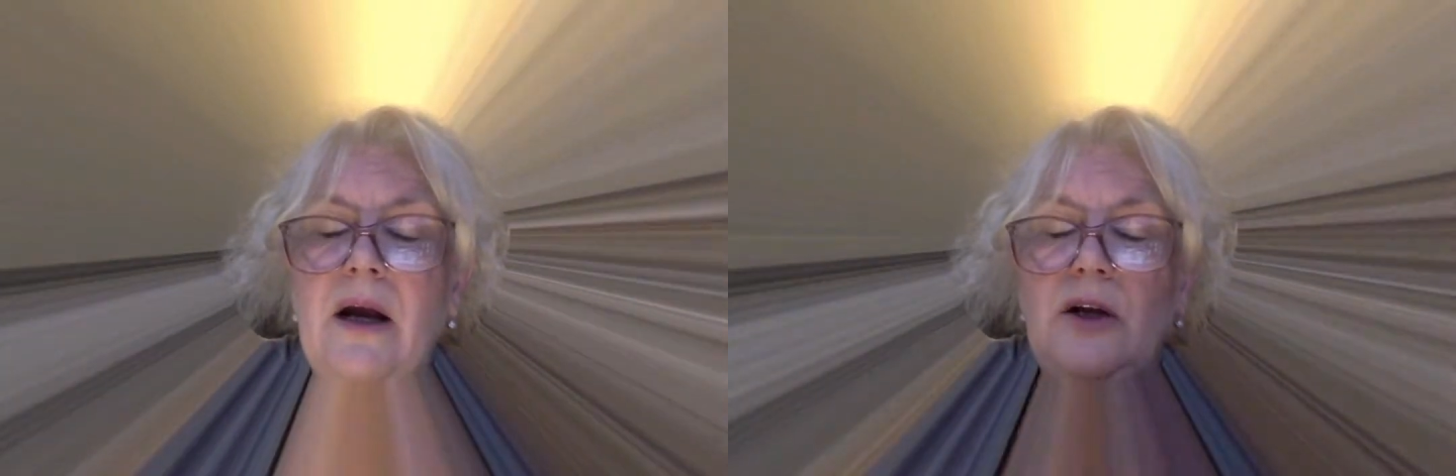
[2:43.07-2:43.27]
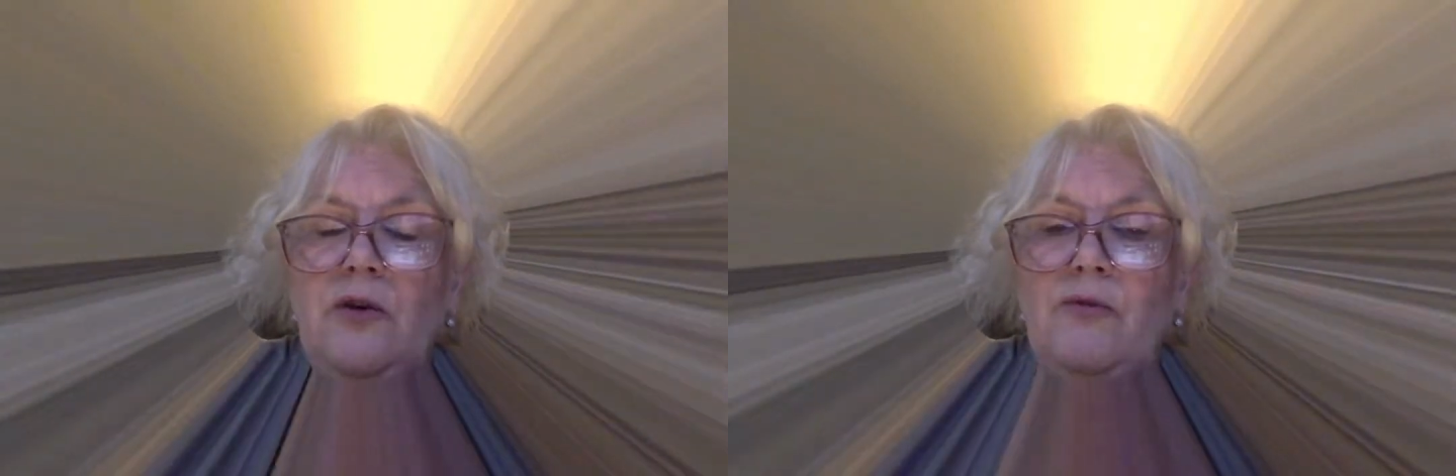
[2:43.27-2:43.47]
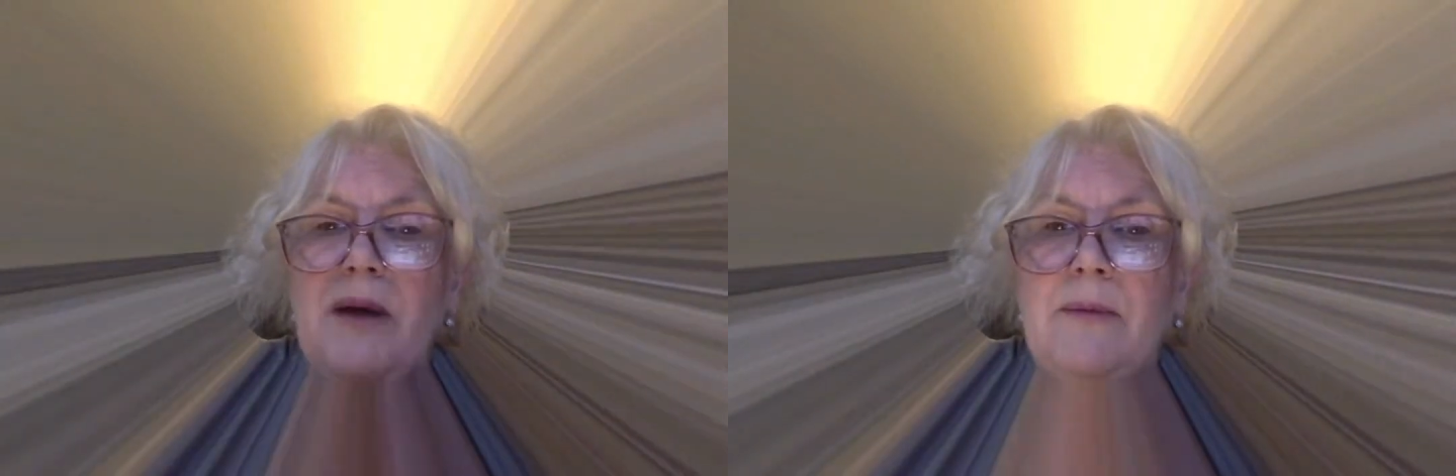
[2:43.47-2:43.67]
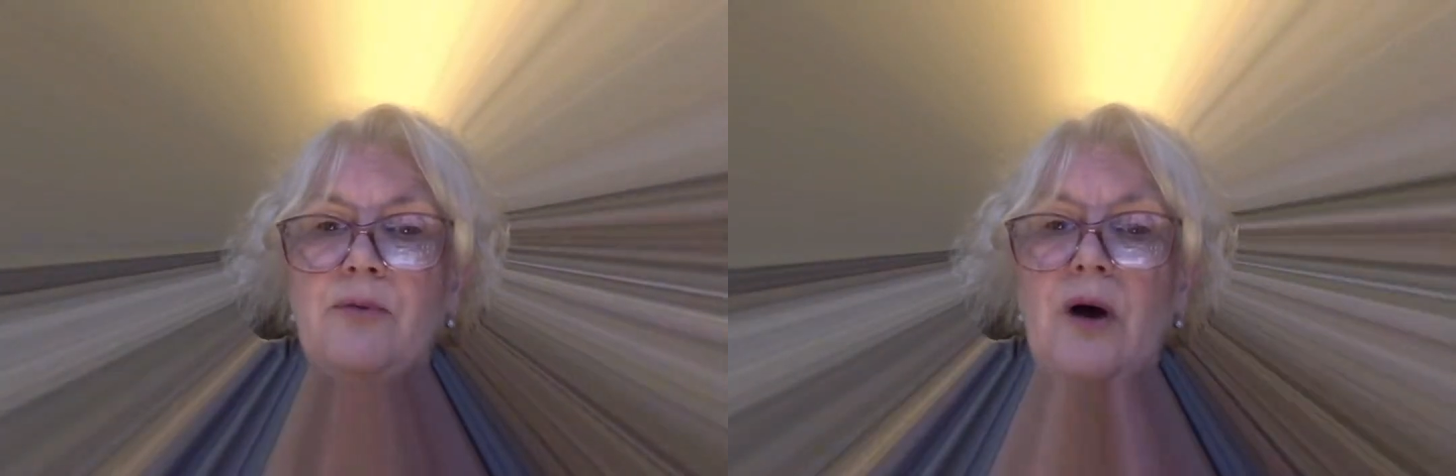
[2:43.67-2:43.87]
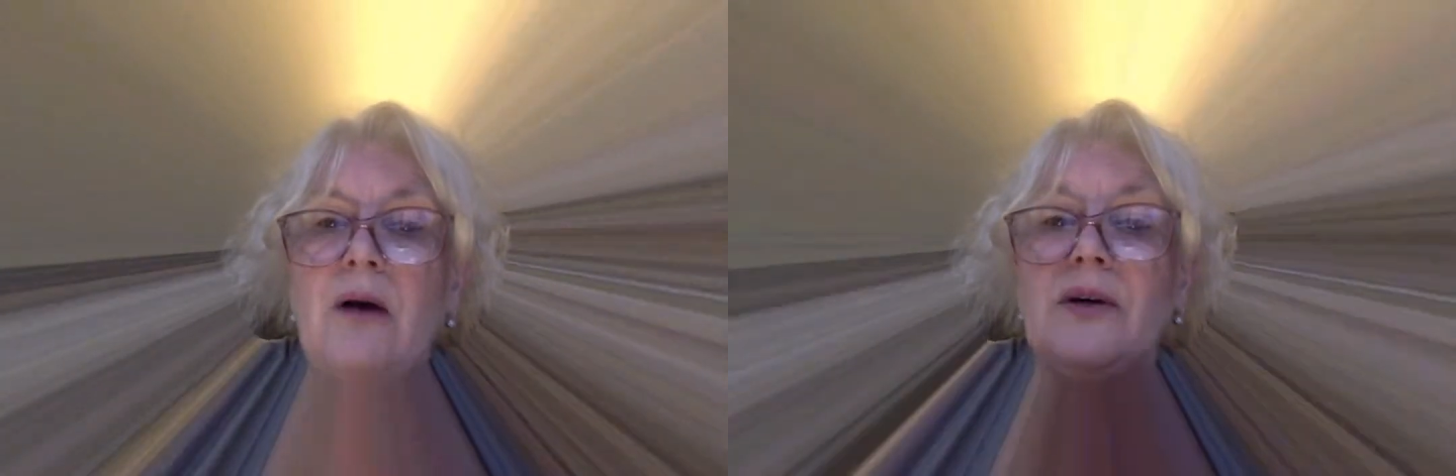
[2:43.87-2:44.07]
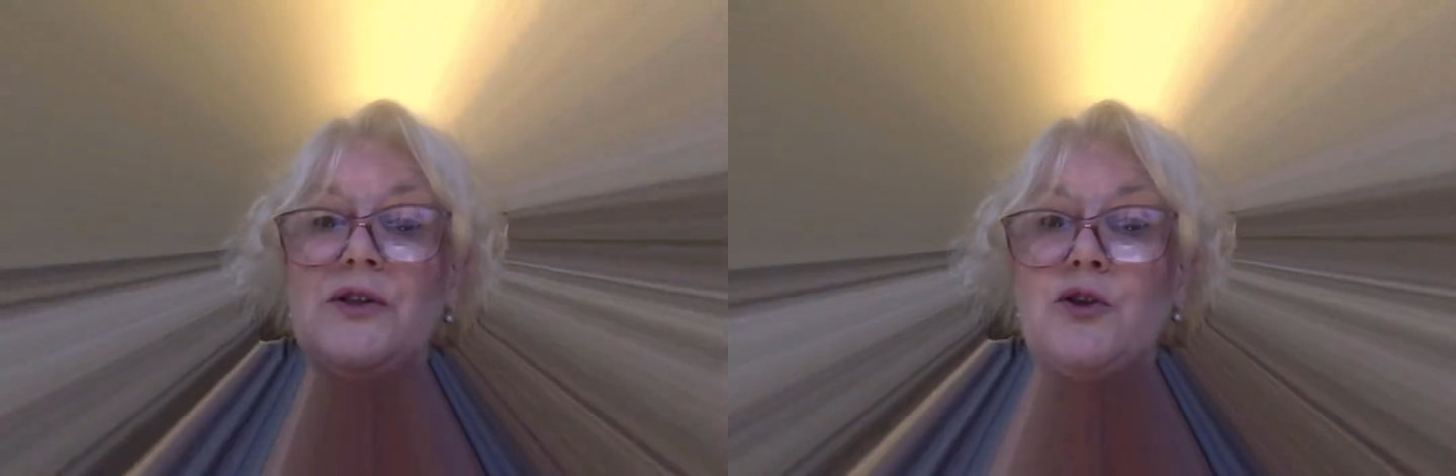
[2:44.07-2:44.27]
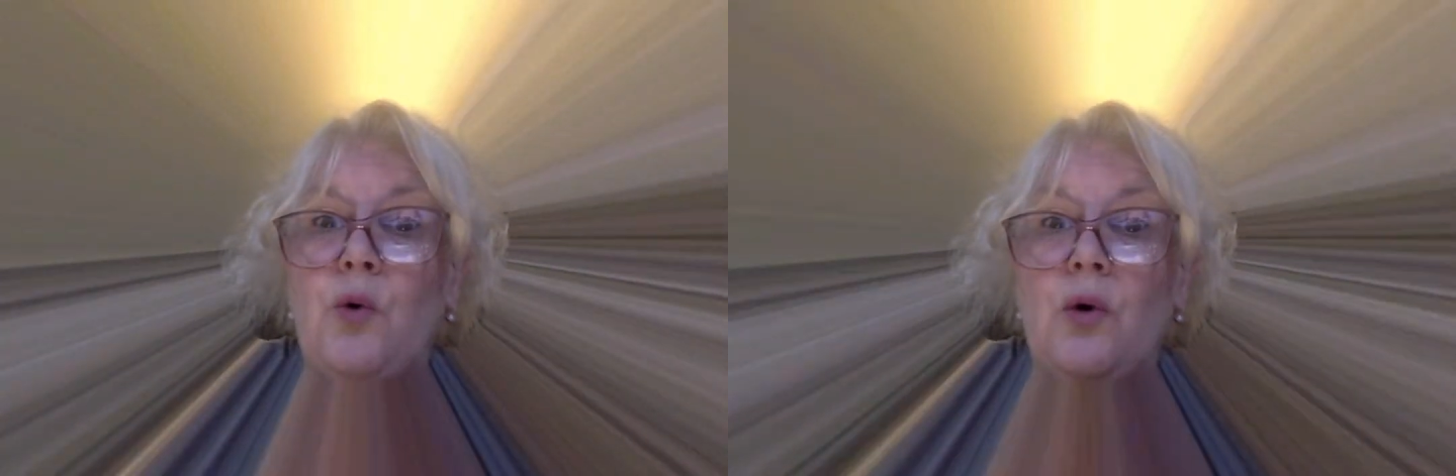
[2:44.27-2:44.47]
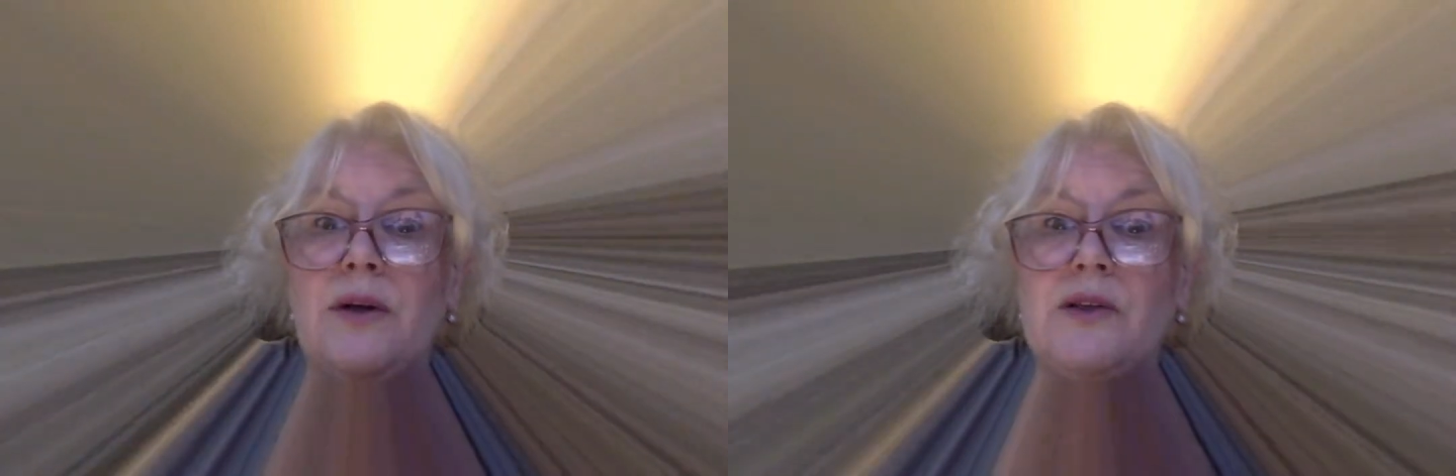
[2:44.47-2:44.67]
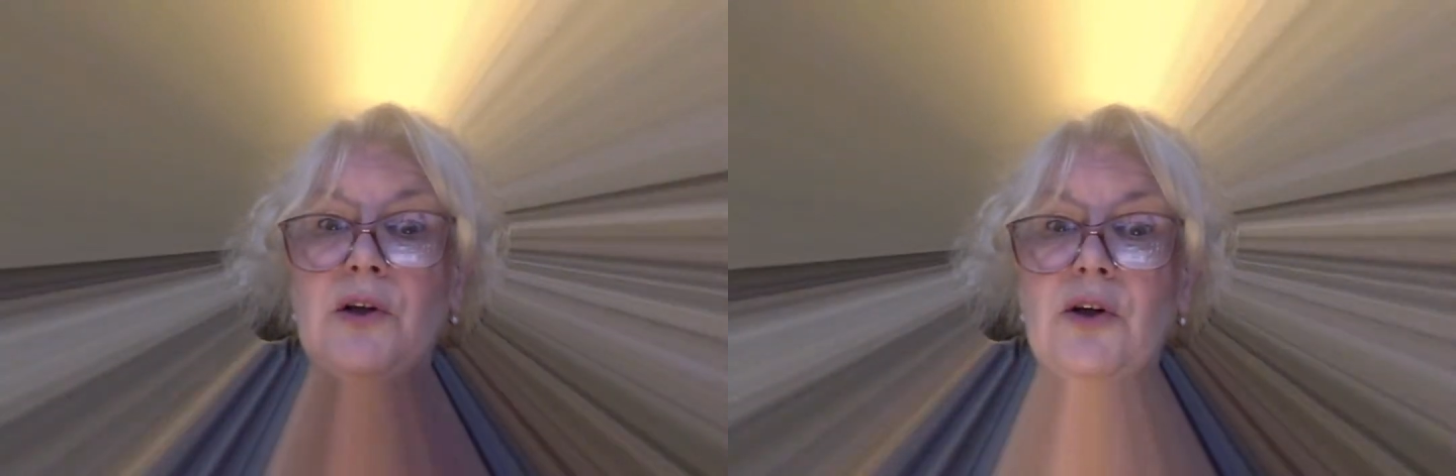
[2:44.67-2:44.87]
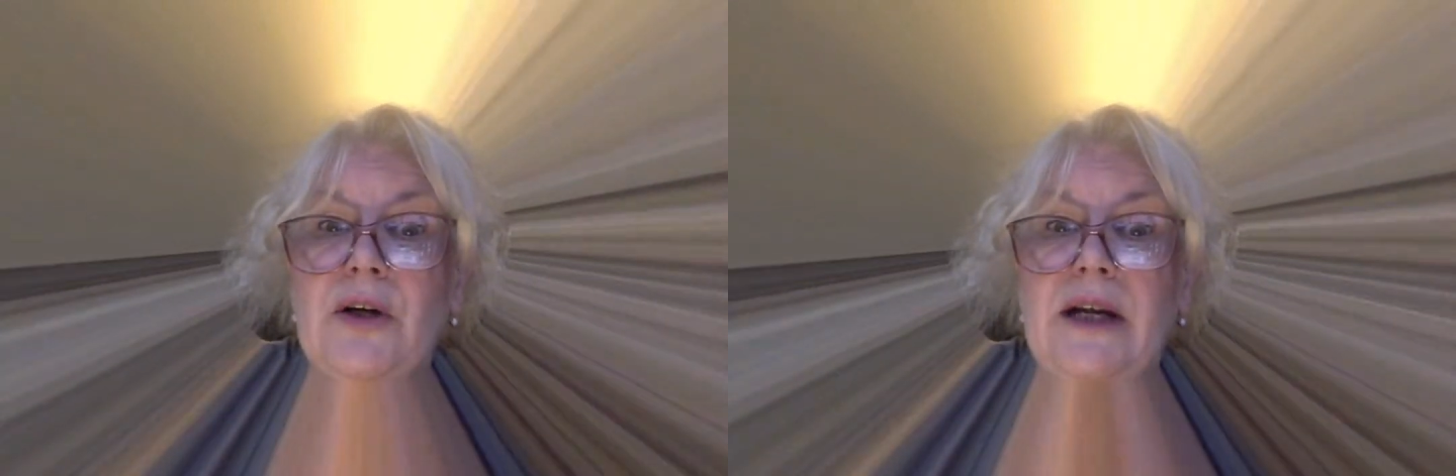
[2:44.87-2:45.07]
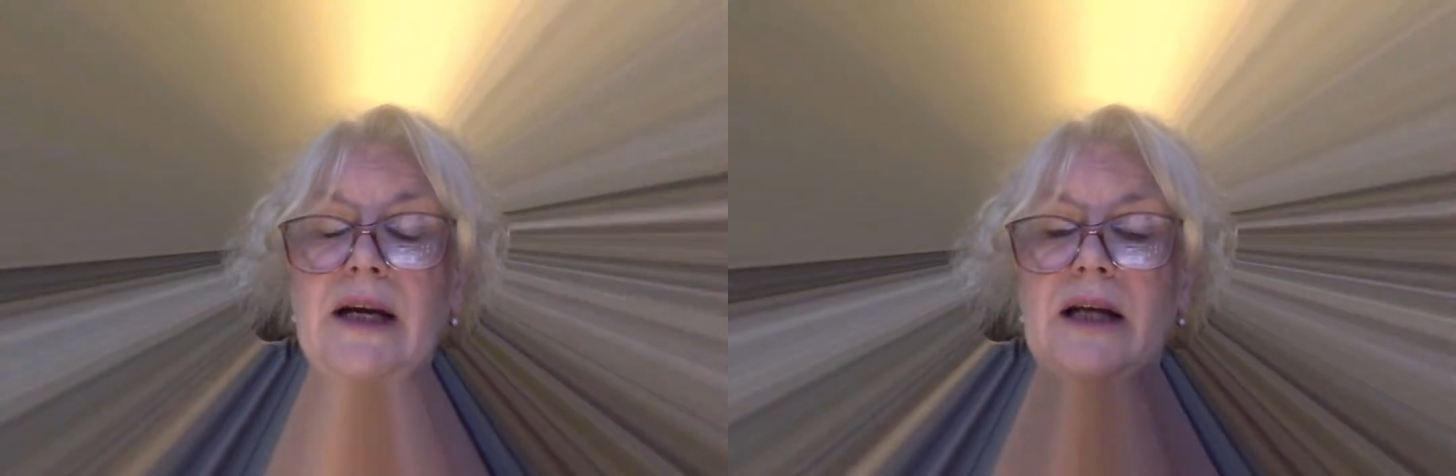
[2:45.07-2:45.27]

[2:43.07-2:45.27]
you've made progress towards learning